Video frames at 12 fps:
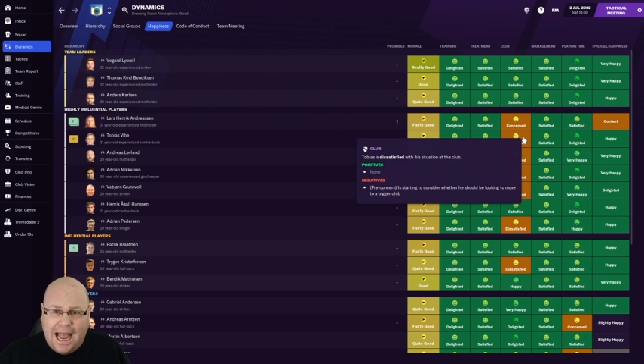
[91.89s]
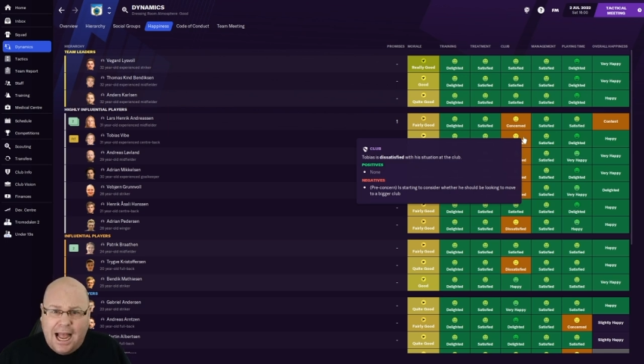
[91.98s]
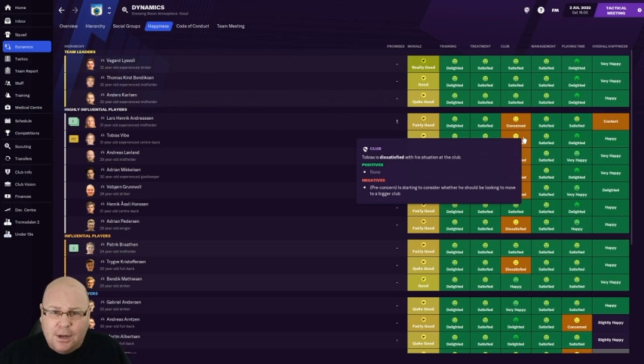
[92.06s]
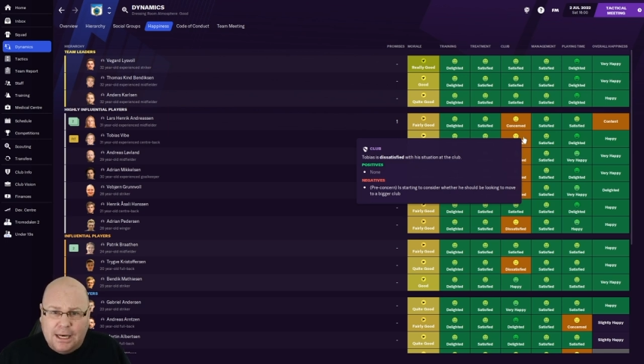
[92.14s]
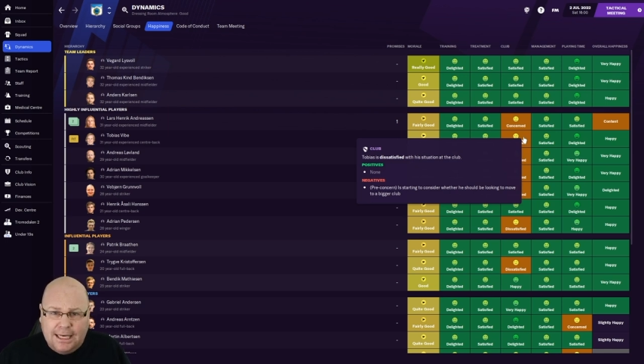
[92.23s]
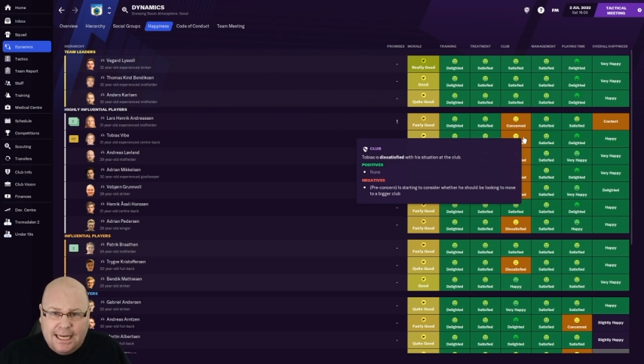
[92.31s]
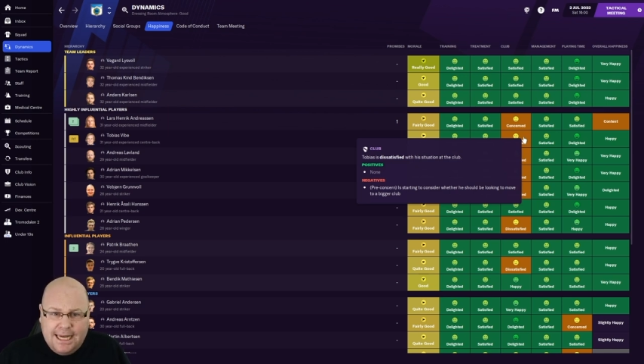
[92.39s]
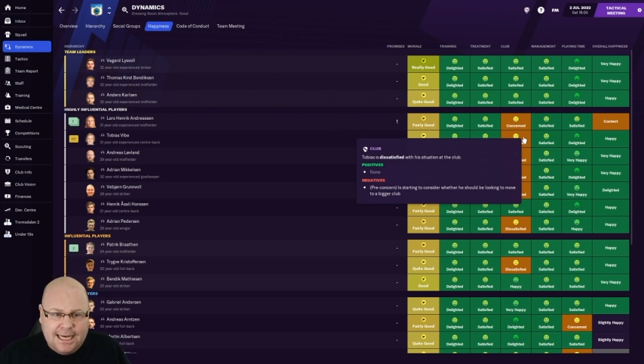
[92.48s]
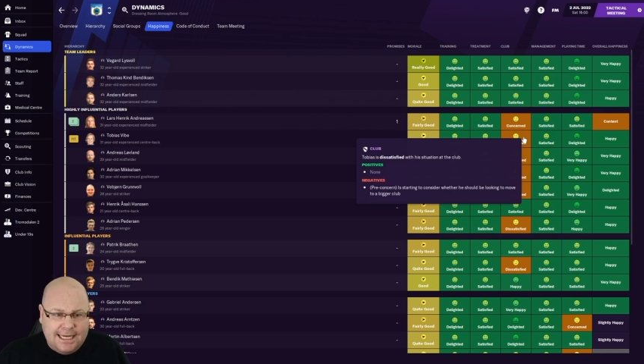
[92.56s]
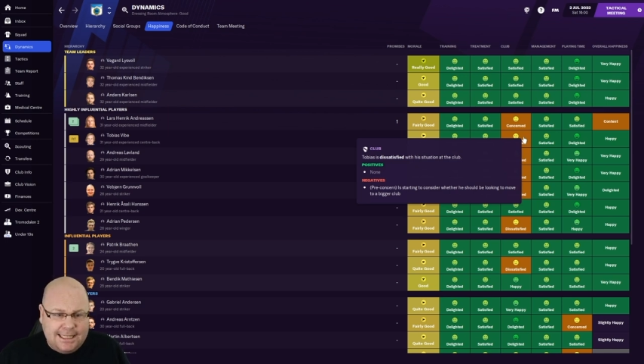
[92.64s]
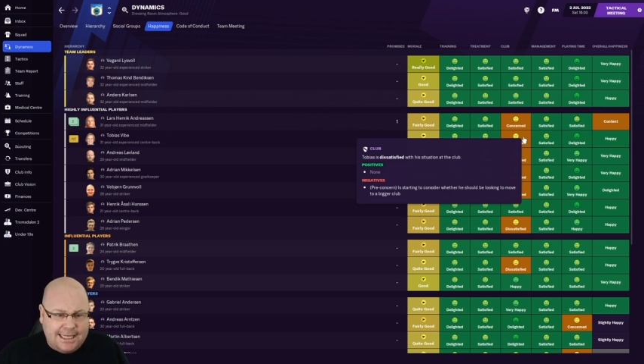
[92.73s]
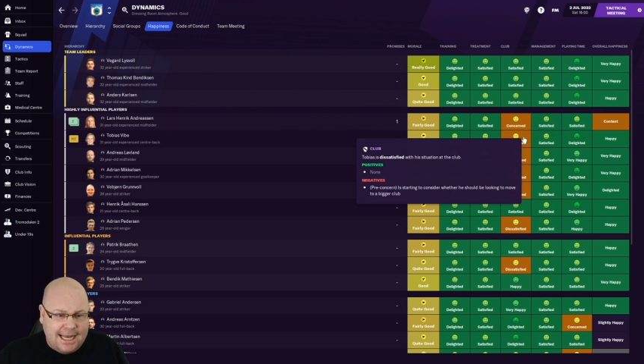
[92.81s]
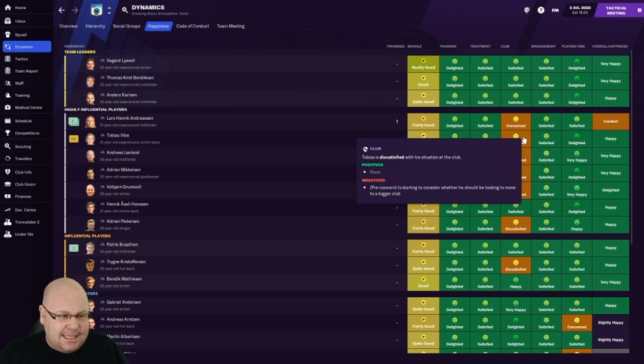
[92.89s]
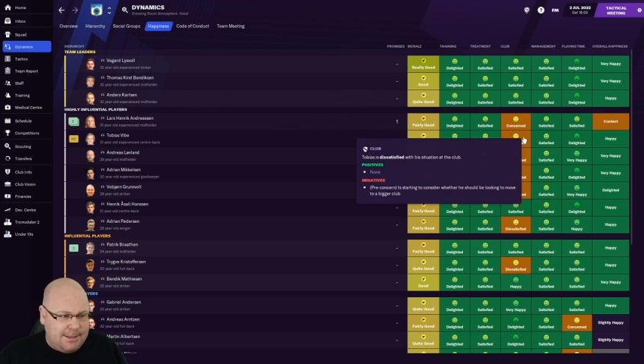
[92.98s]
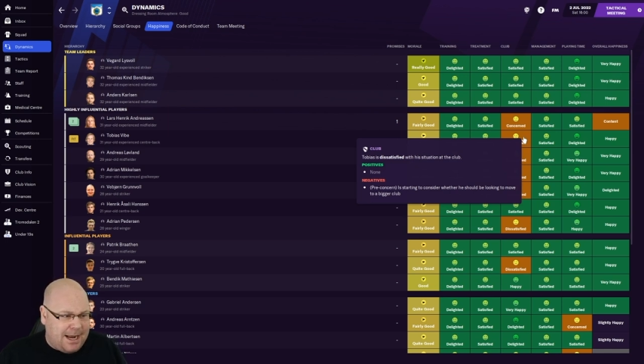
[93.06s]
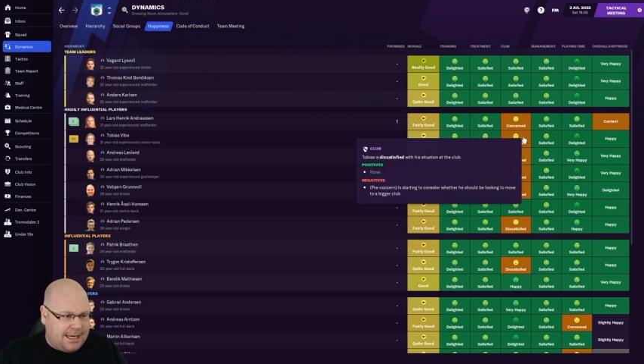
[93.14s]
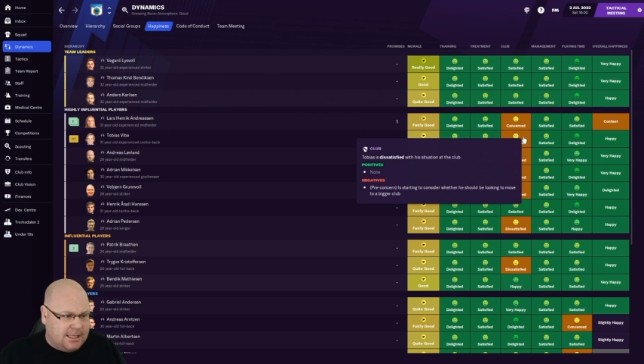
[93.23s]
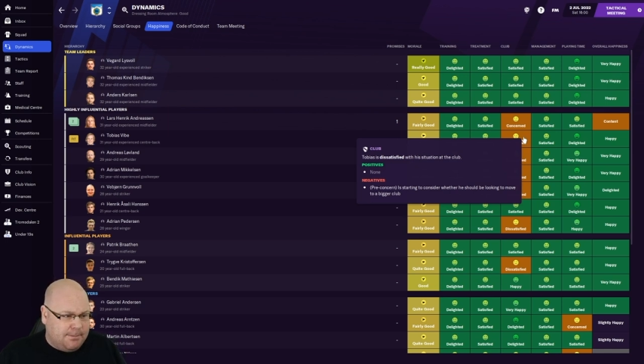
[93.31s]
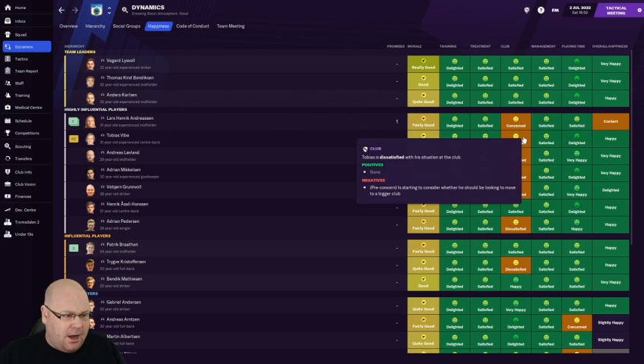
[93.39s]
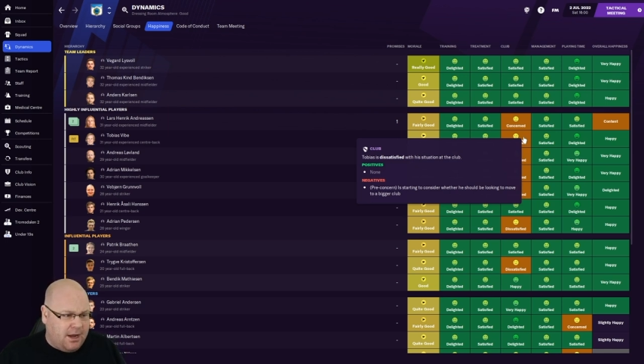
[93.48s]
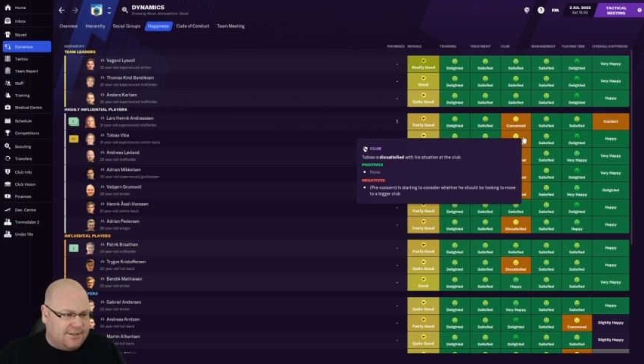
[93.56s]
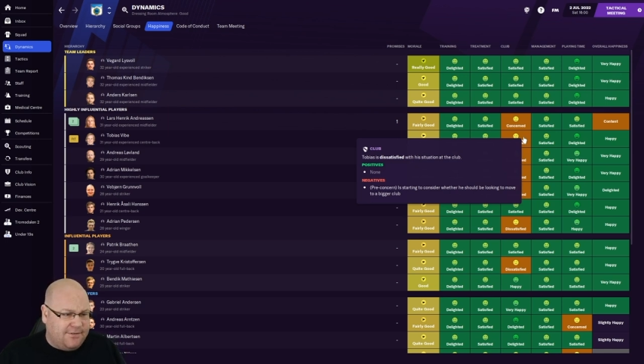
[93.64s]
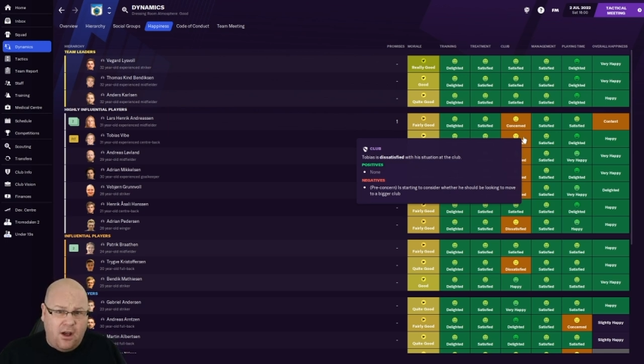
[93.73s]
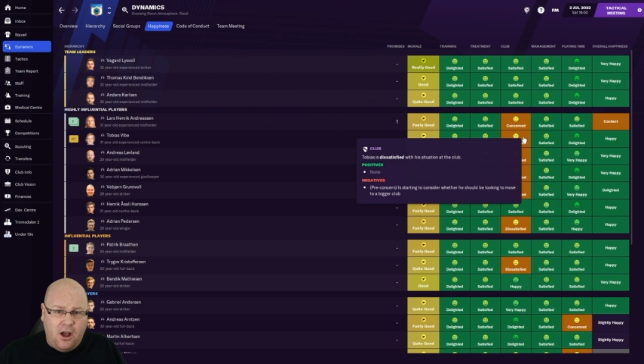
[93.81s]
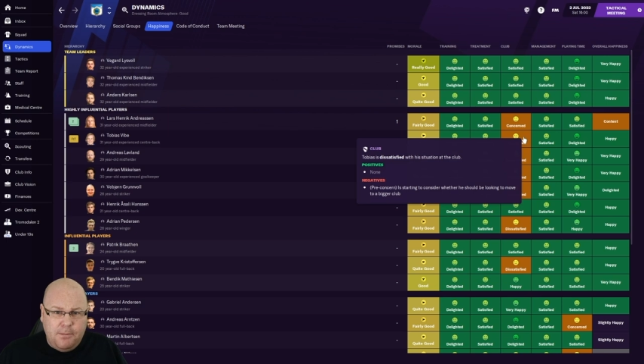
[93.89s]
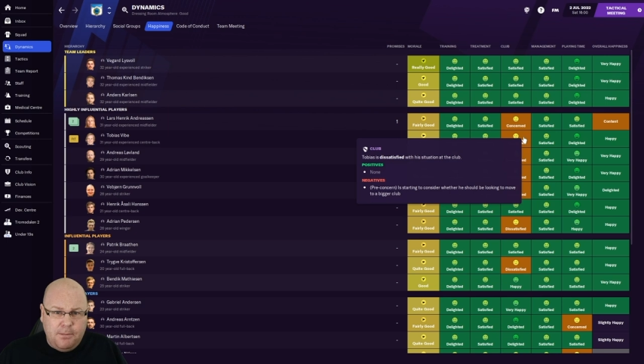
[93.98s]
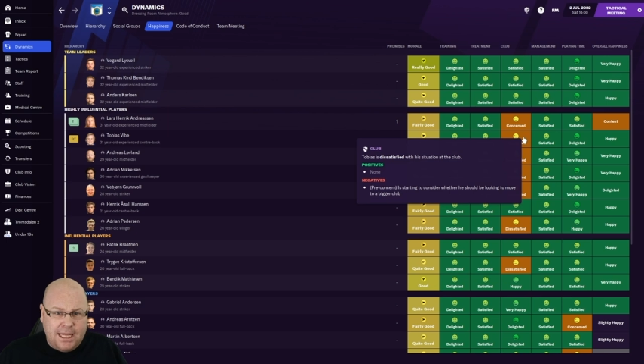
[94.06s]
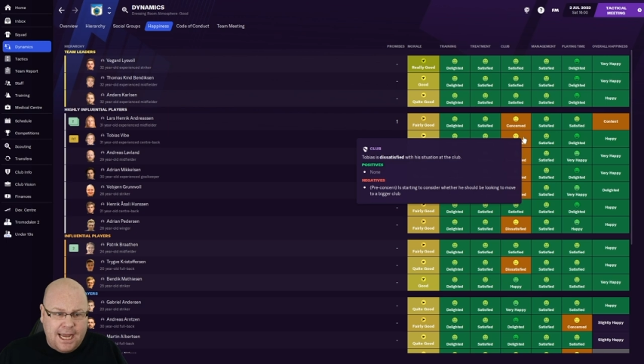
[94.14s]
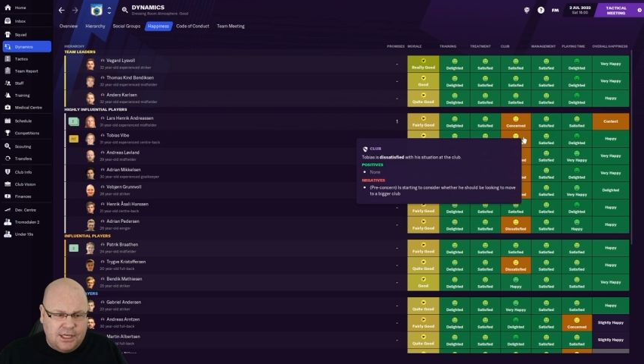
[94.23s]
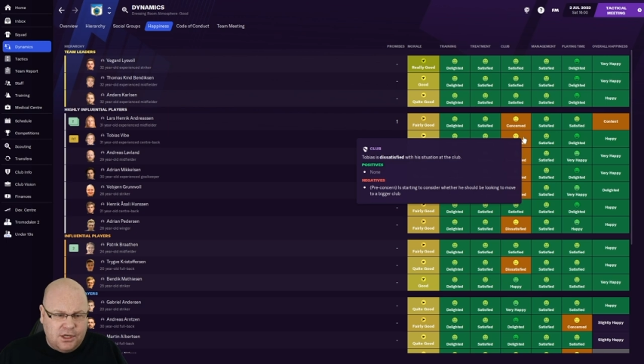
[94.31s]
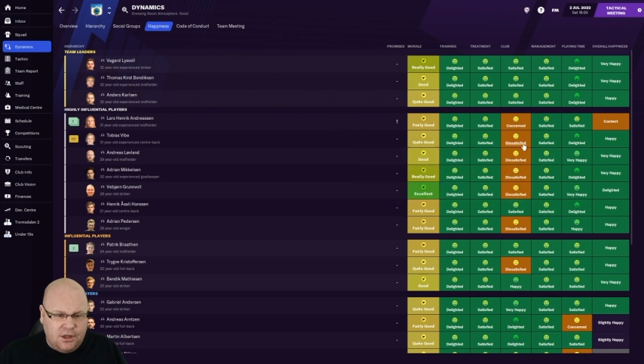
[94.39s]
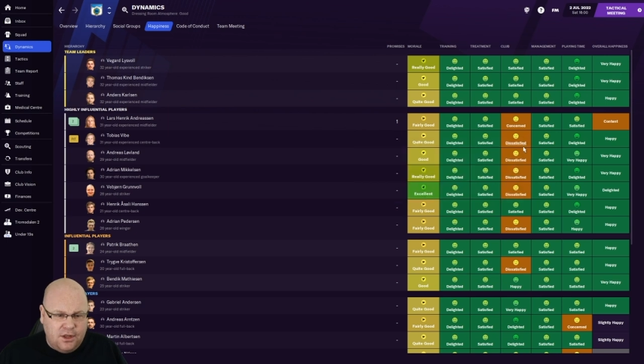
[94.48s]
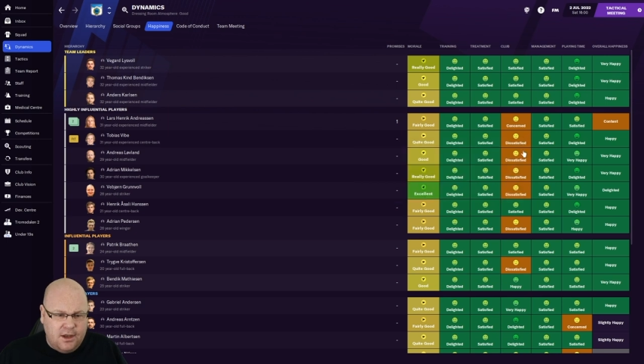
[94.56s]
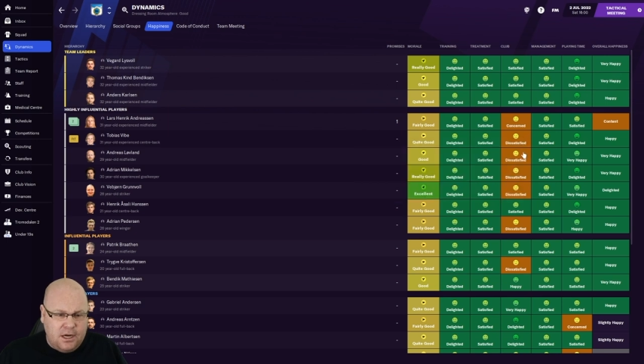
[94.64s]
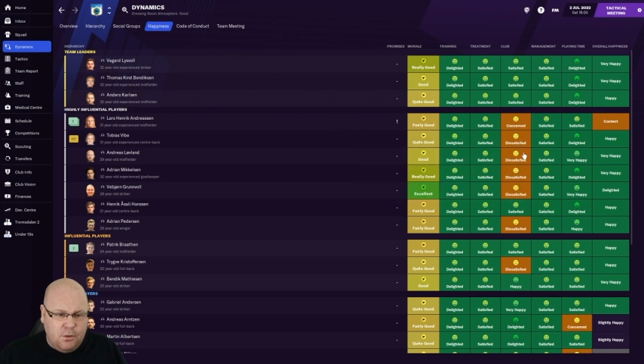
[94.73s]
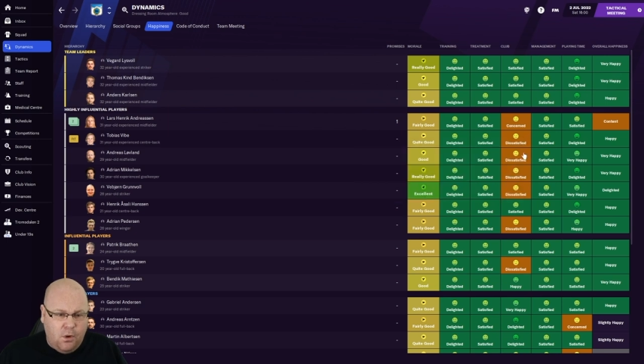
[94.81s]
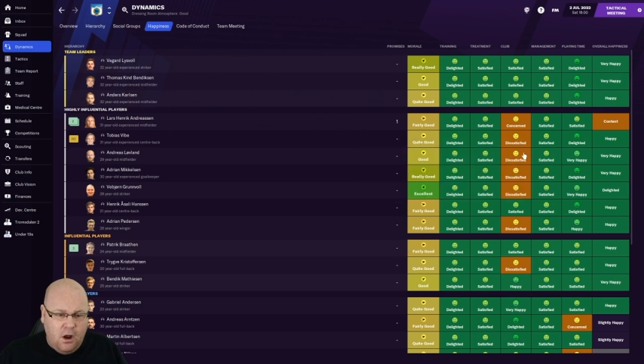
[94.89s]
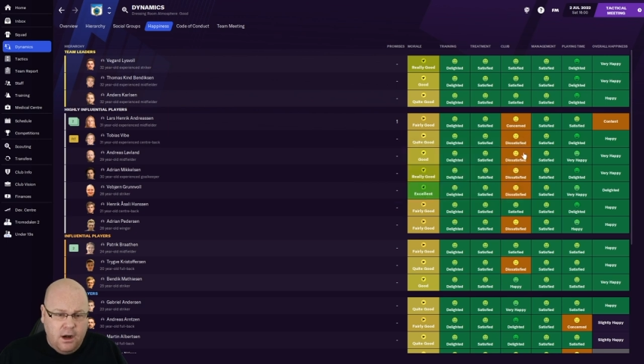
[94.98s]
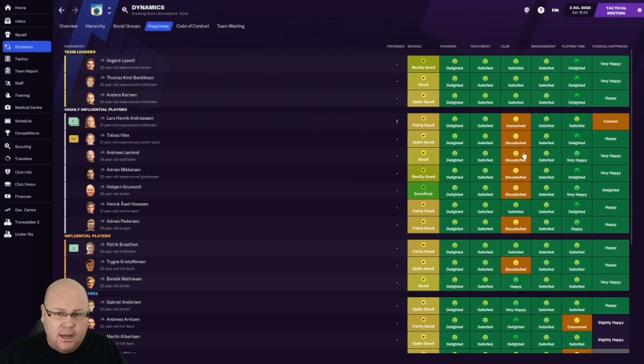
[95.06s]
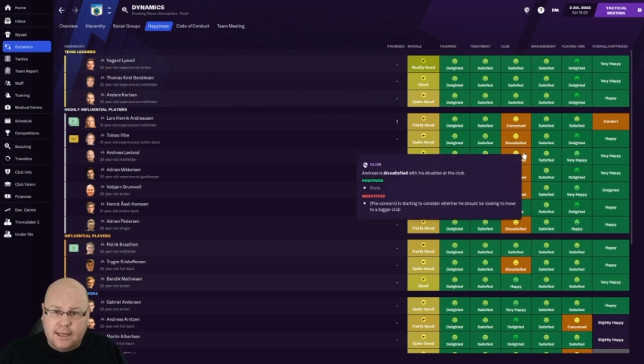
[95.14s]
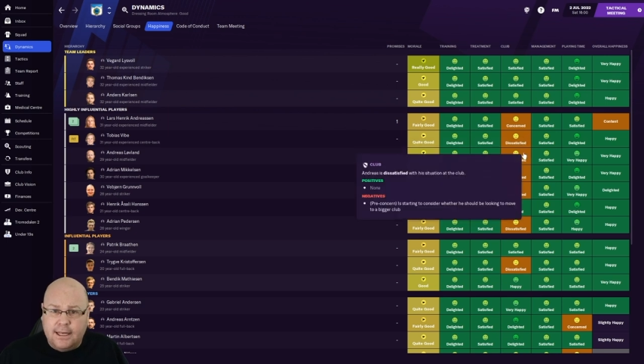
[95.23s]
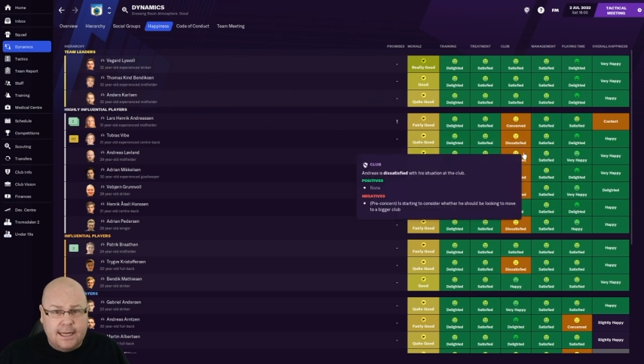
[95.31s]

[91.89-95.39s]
our leading centre-back Tobias Vibe at the age of 31